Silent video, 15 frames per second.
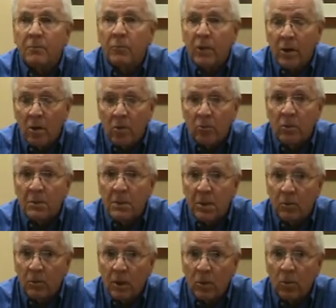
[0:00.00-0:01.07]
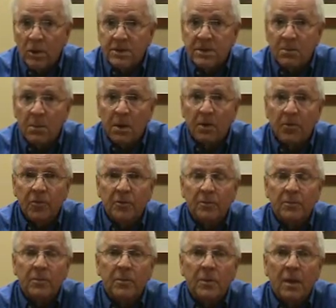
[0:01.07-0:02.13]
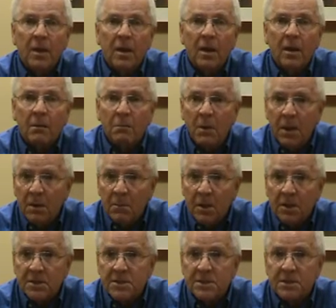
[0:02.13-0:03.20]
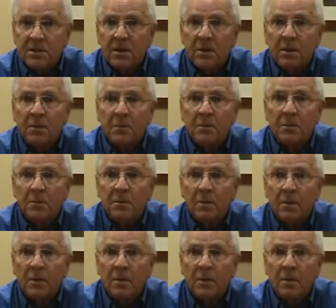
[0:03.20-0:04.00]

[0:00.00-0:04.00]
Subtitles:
we meet once a month, many months. The